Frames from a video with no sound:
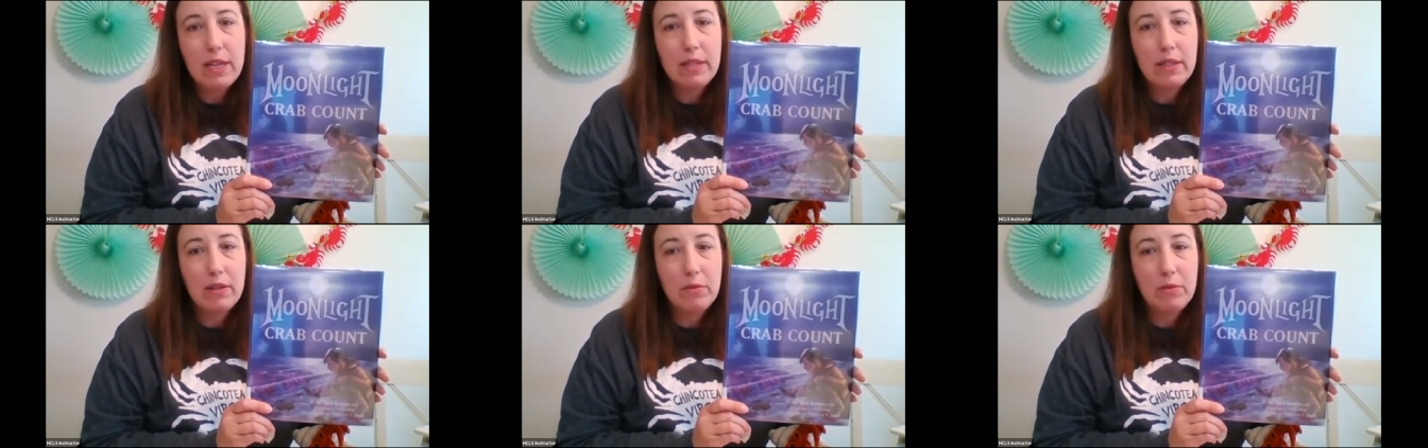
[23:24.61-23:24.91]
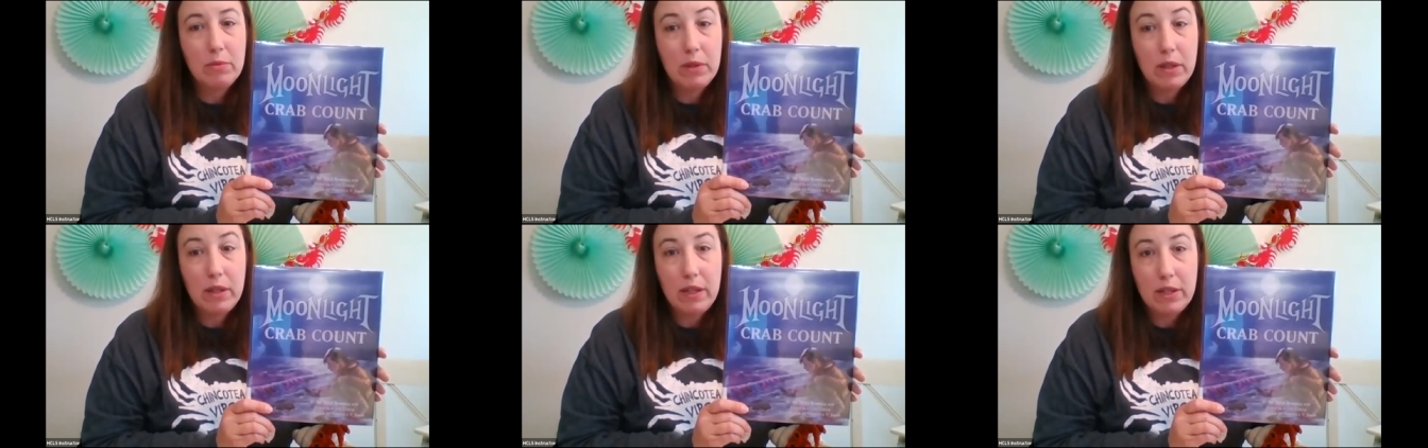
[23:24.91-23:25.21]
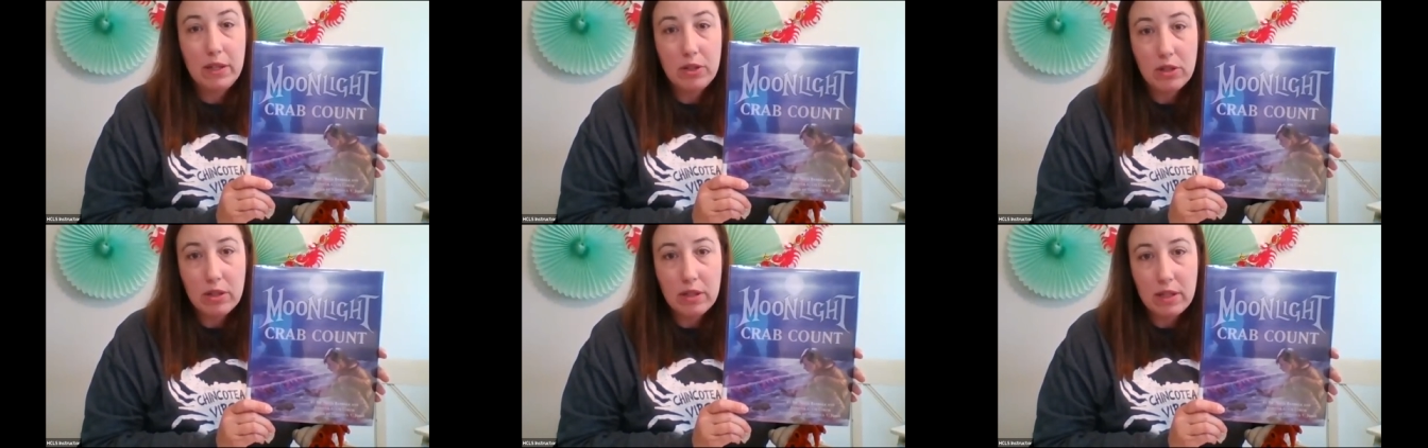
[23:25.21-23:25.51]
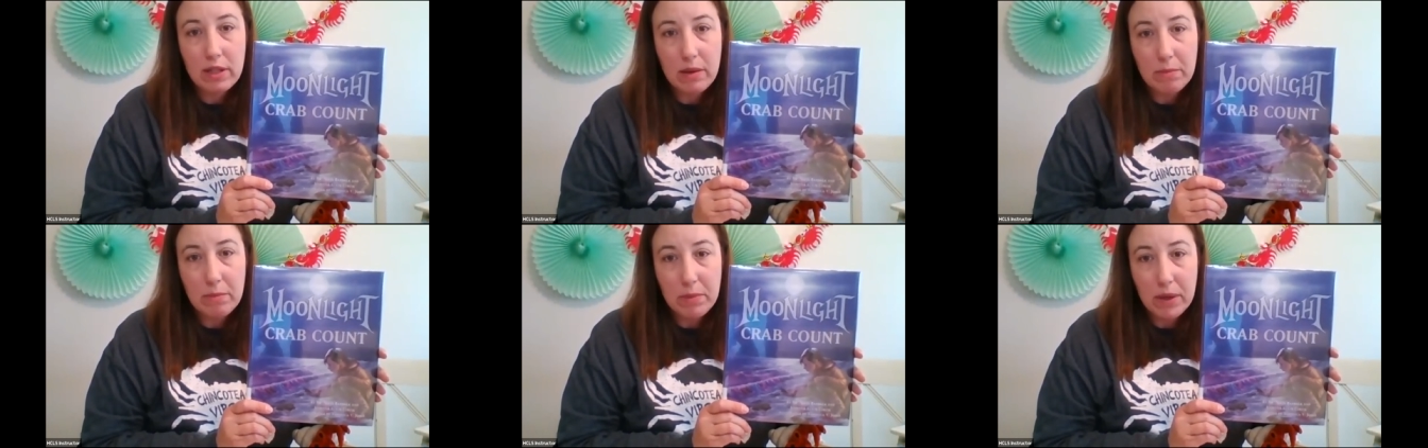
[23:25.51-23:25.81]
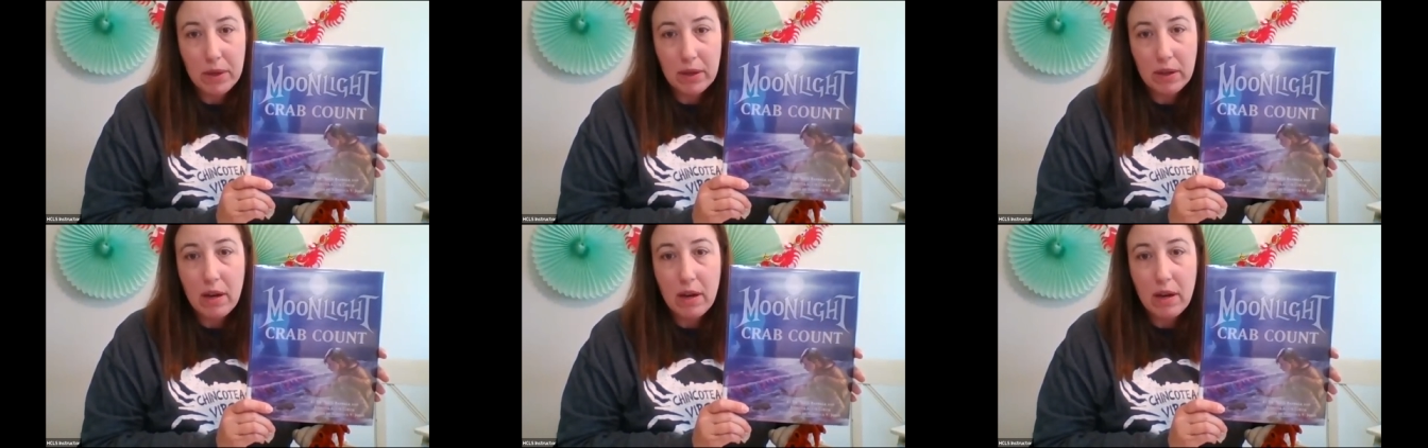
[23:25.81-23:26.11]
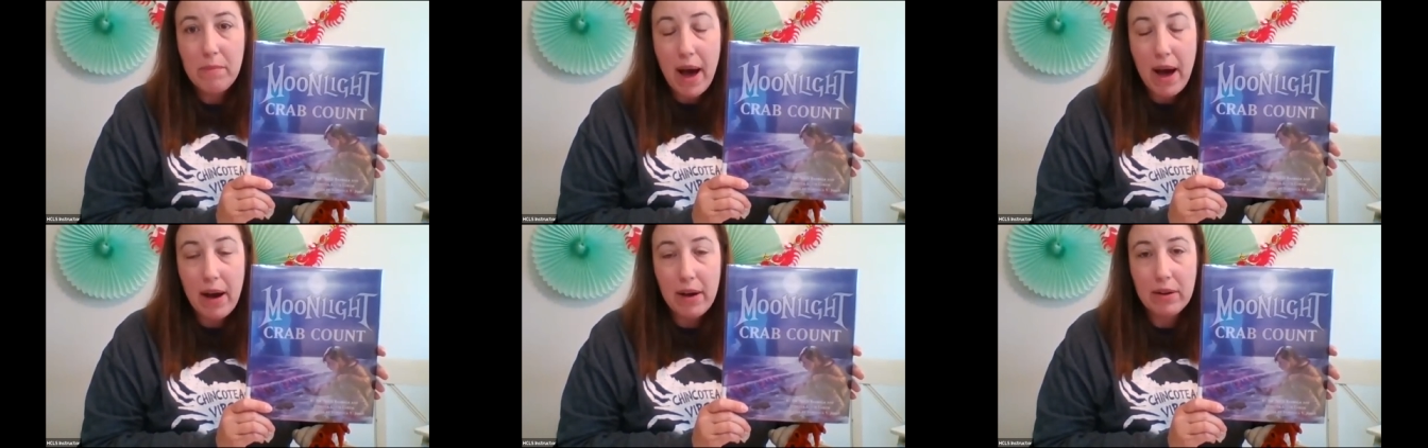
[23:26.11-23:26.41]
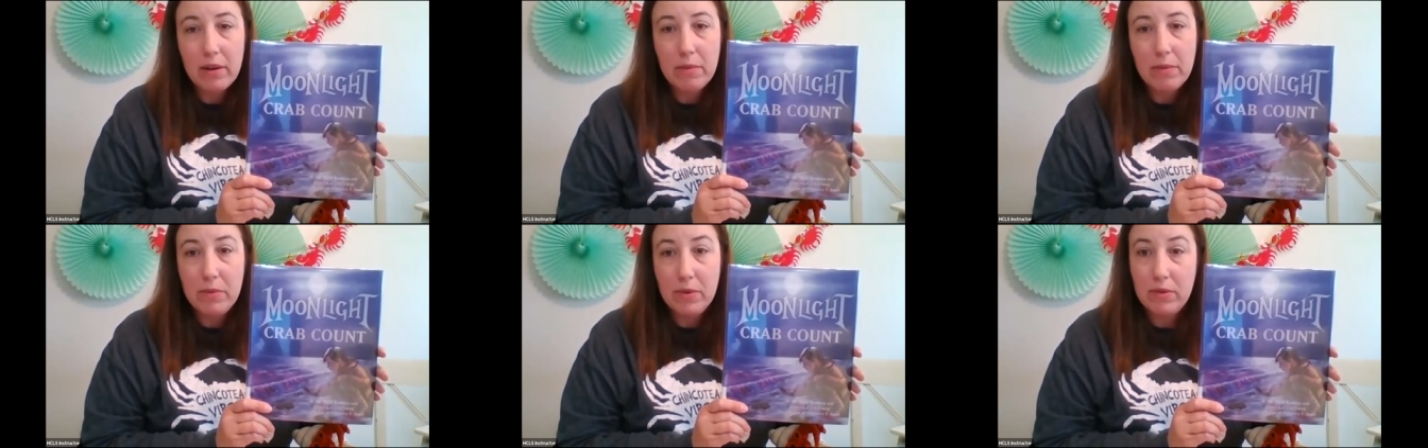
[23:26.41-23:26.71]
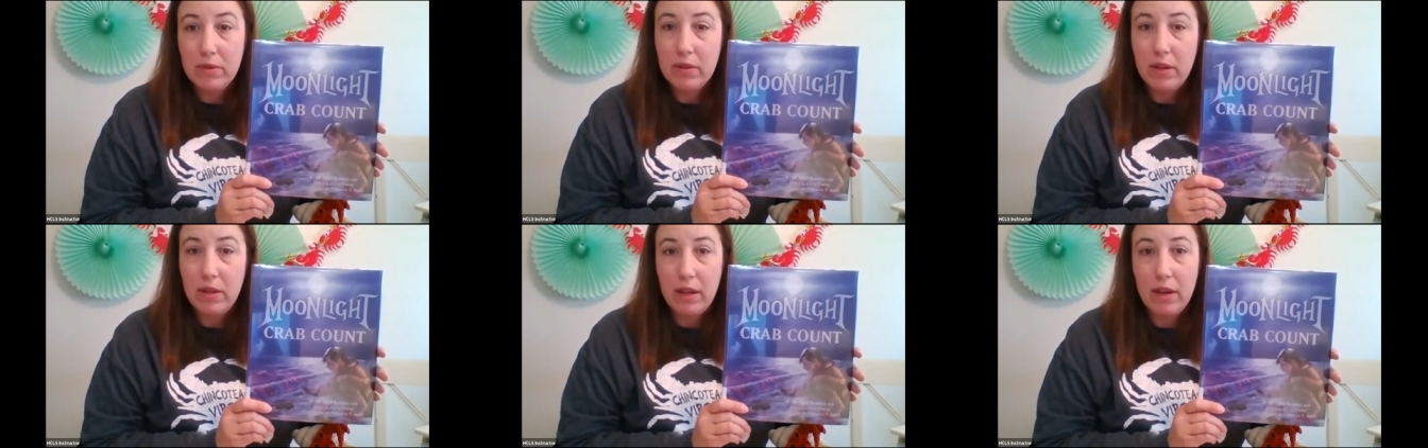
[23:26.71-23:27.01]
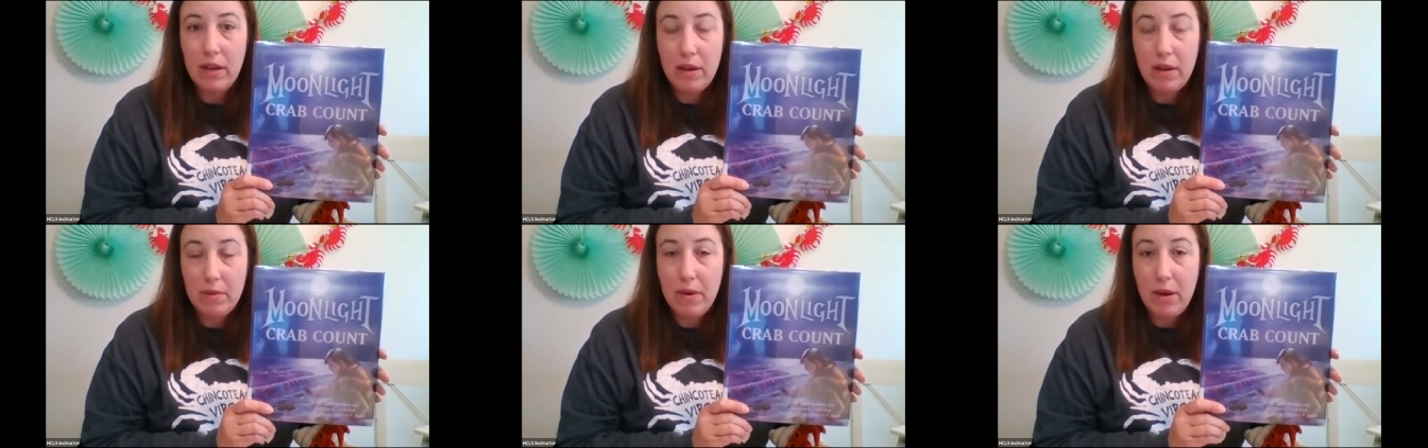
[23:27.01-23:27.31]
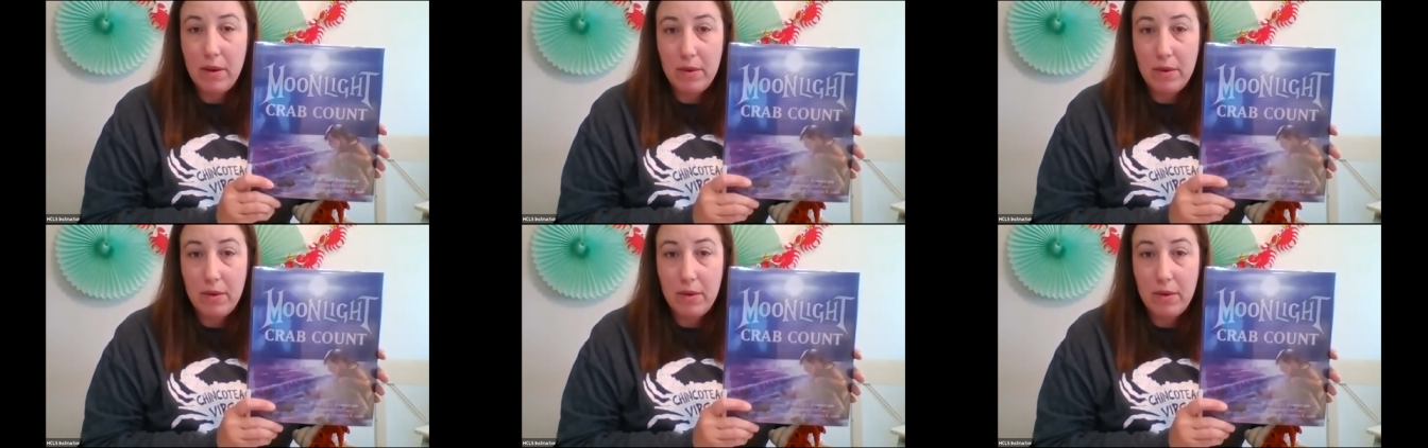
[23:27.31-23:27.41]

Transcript: It's a really interesting book about a moon a,